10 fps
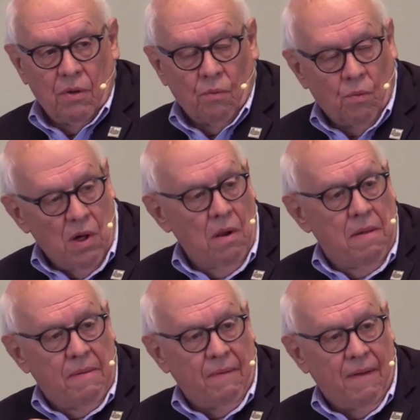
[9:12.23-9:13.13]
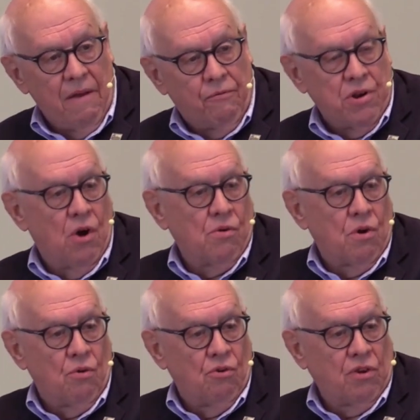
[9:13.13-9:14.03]
Well, if we don't
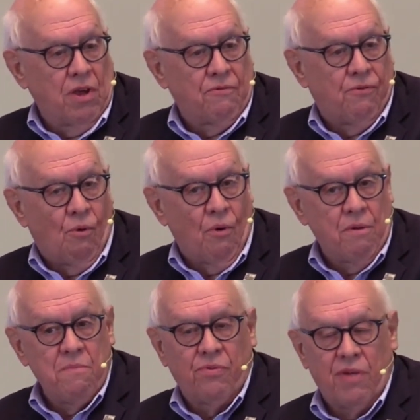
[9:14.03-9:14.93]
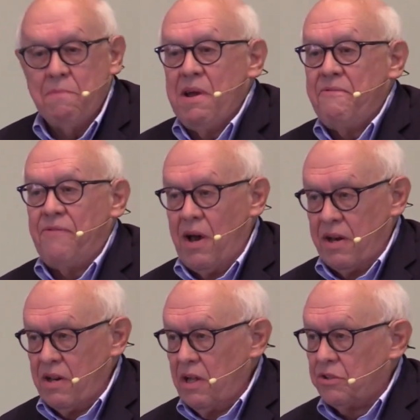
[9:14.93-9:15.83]
go looking for them, they may find
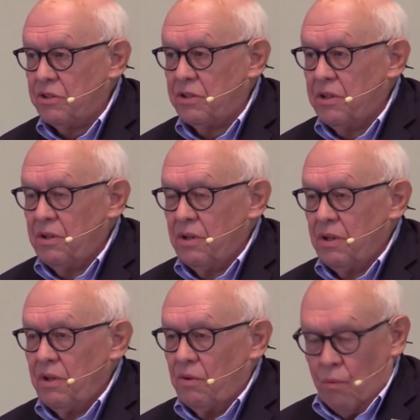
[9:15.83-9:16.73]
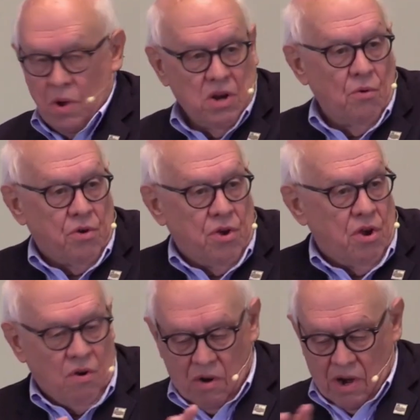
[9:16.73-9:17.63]
us. We know
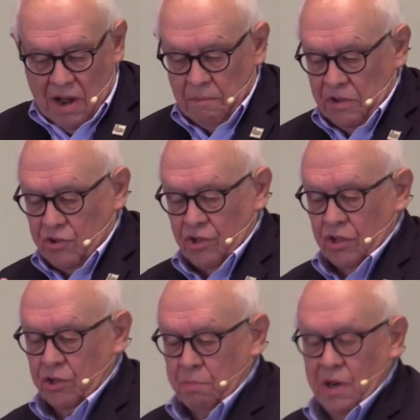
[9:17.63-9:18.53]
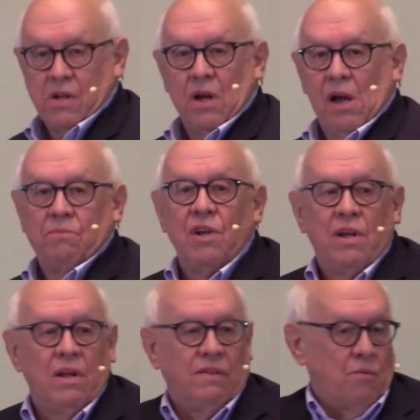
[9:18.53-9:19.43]
here, and I've mentioned this many times,
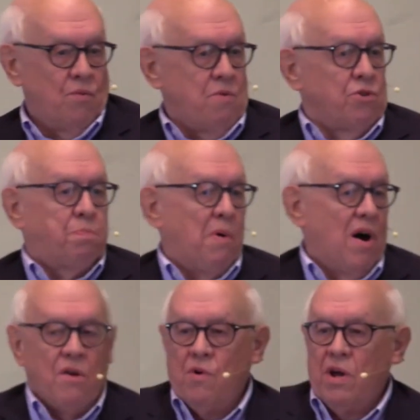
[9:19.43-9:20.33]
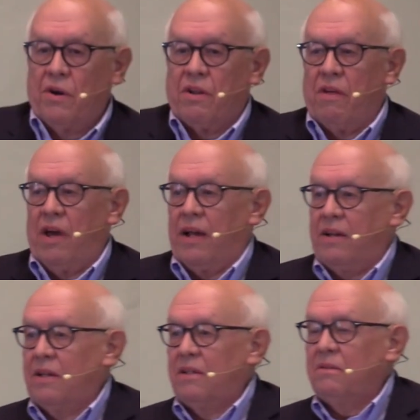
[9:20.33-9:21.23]
that we respond well to that.
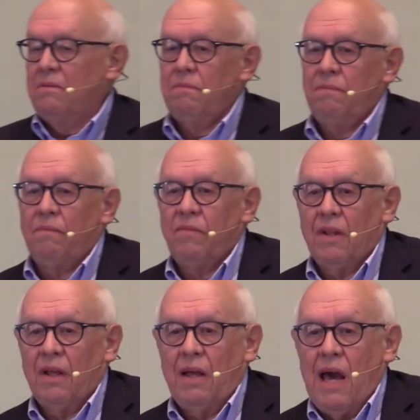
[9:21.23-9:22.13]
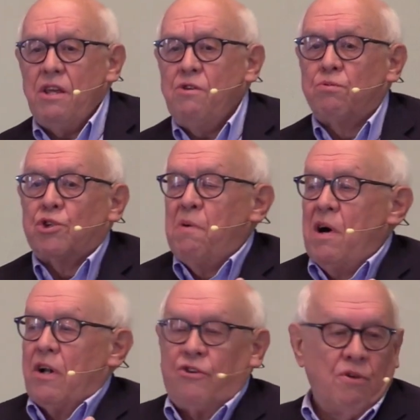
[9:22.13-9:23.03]
How do you
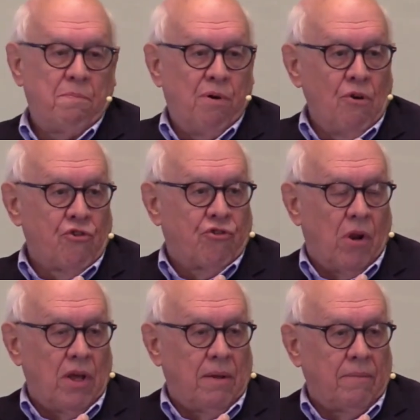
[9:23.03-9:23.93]
respond to it personally?